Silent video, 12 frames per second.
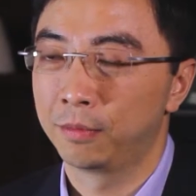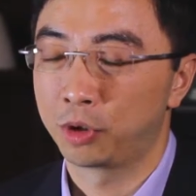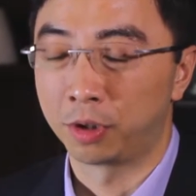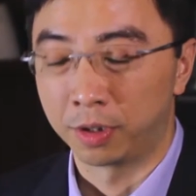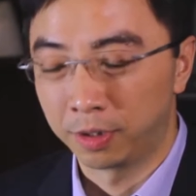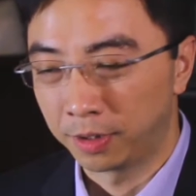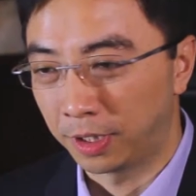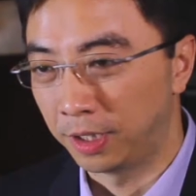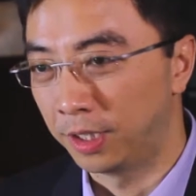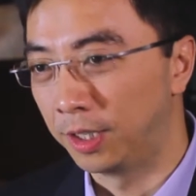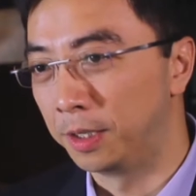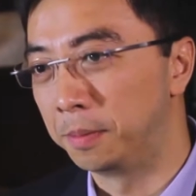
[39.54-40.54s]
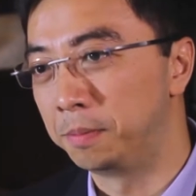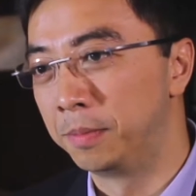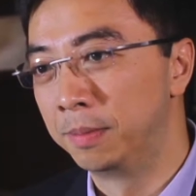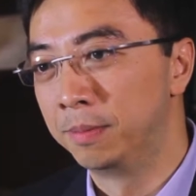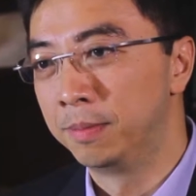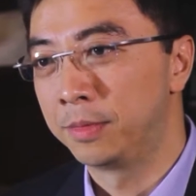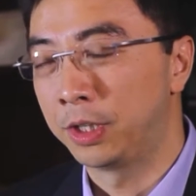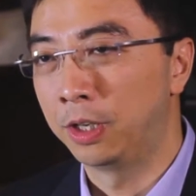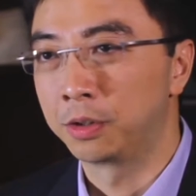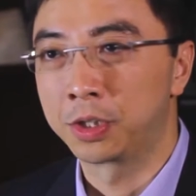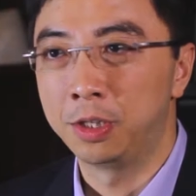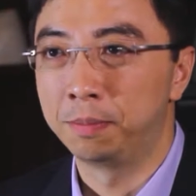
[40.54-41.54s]
Sure.
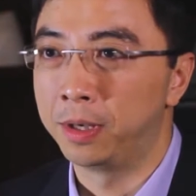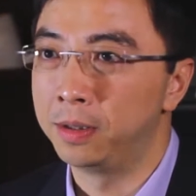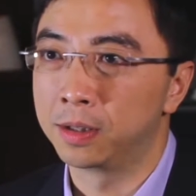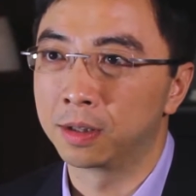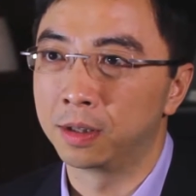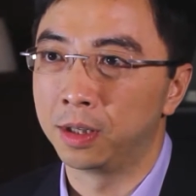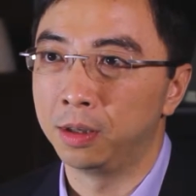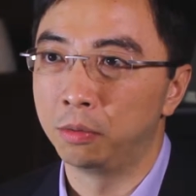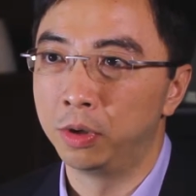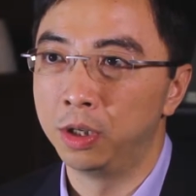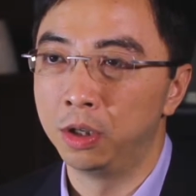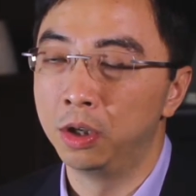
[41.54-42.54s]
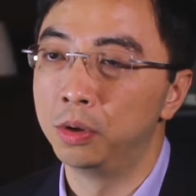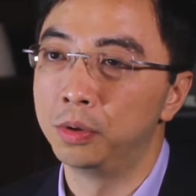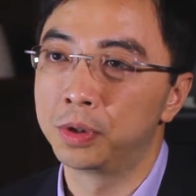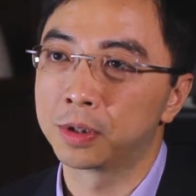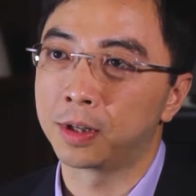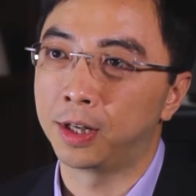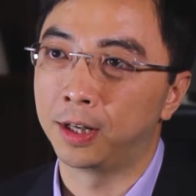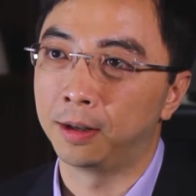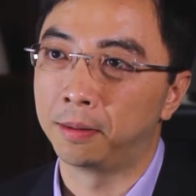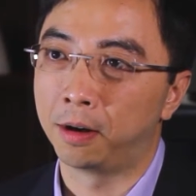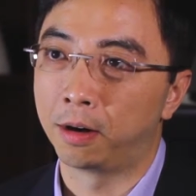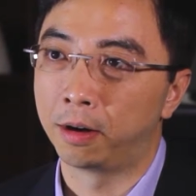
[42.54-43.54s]
TLC, basically, we use
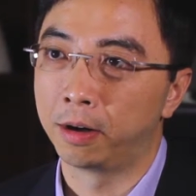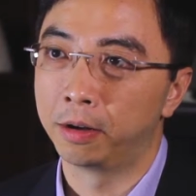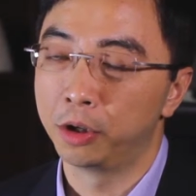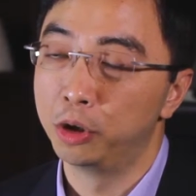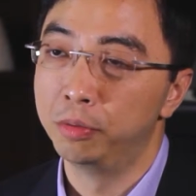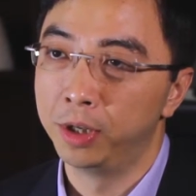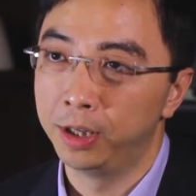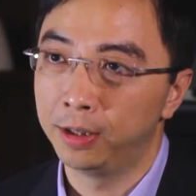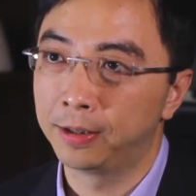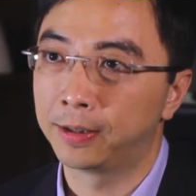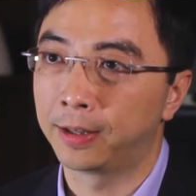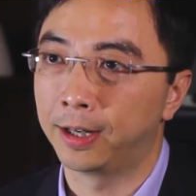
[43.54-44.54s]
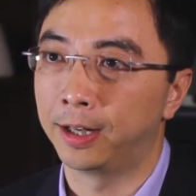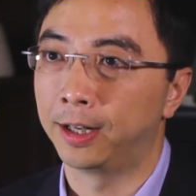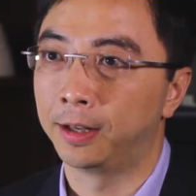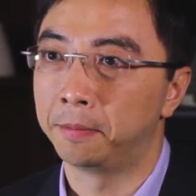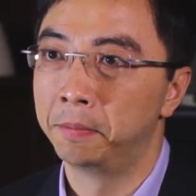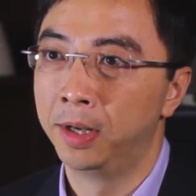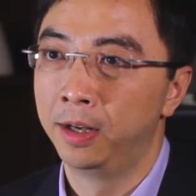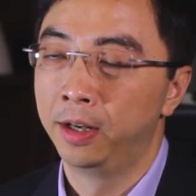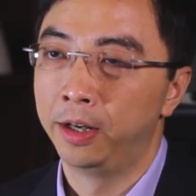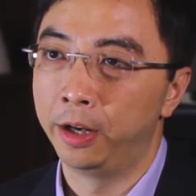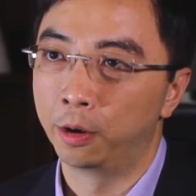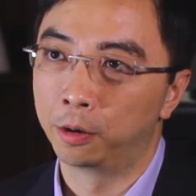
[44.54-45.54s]
our unique
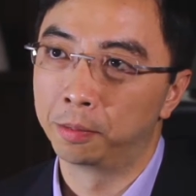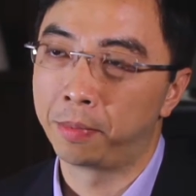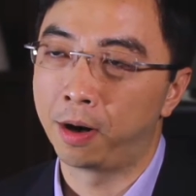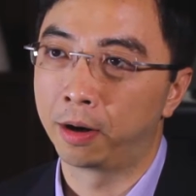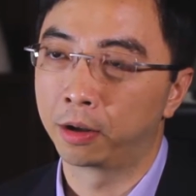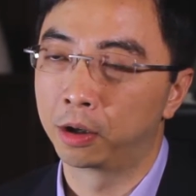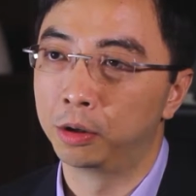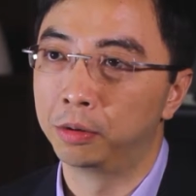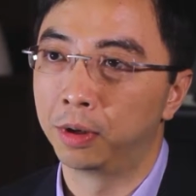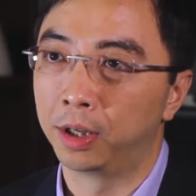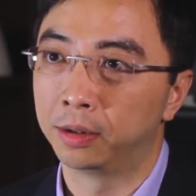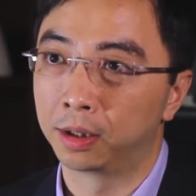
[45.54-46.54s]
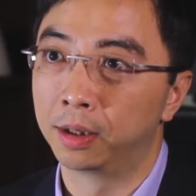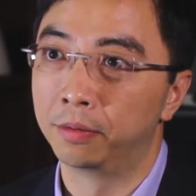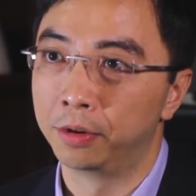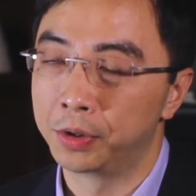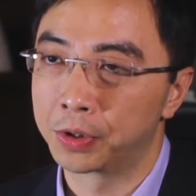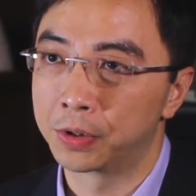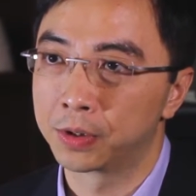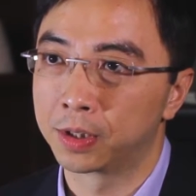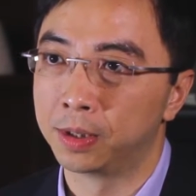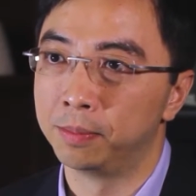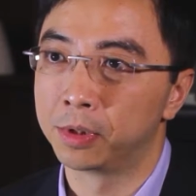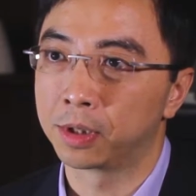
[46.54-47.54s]
nanoparticle delivery
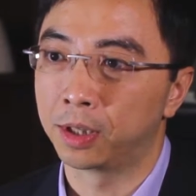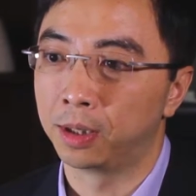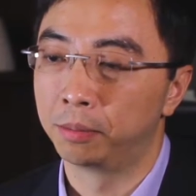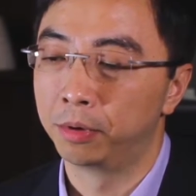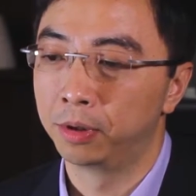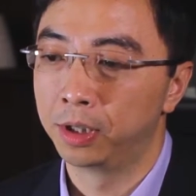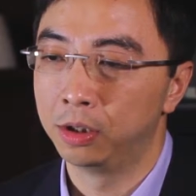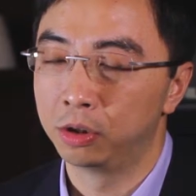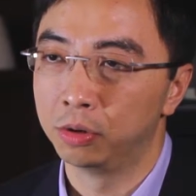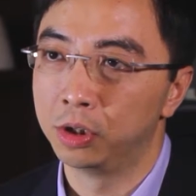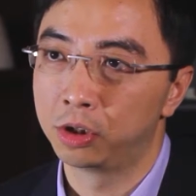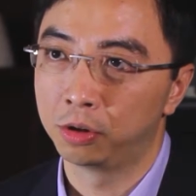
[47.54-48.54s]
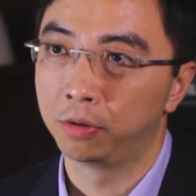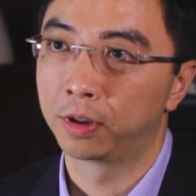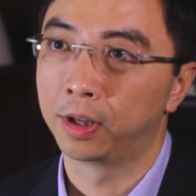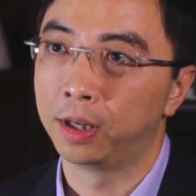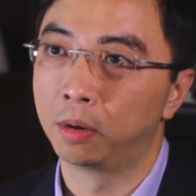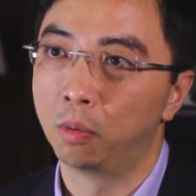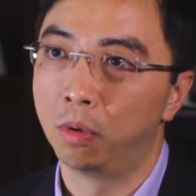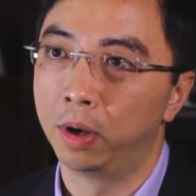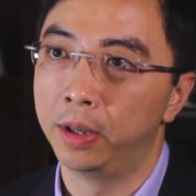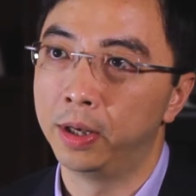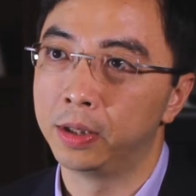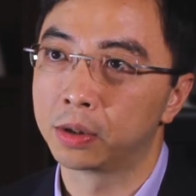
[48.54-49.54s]
system, really doing two things.
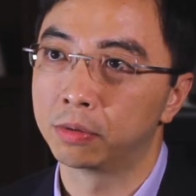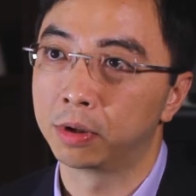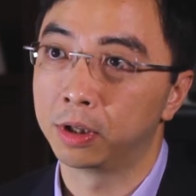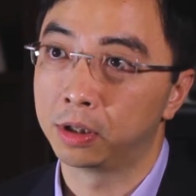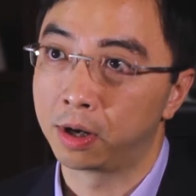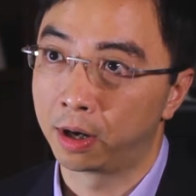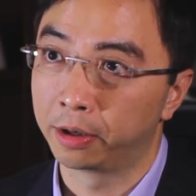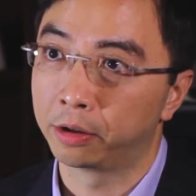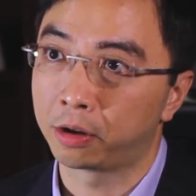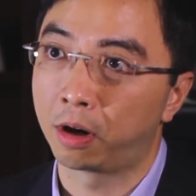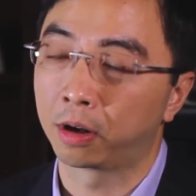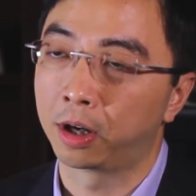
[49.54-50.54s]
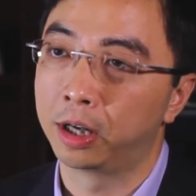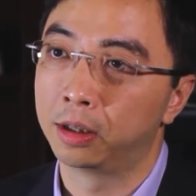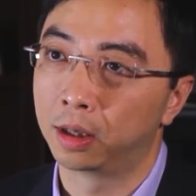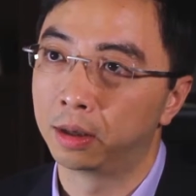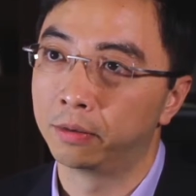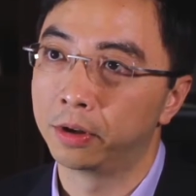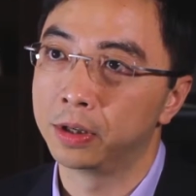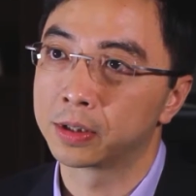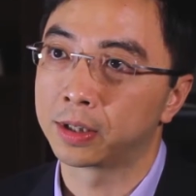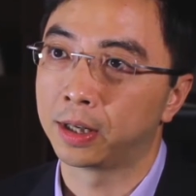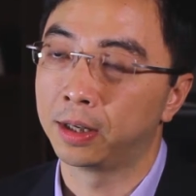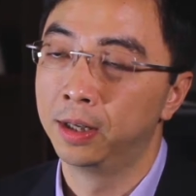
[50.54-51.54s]
One is really on the targeting delivering
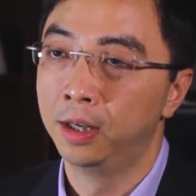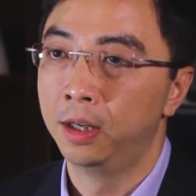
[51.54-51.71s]
side.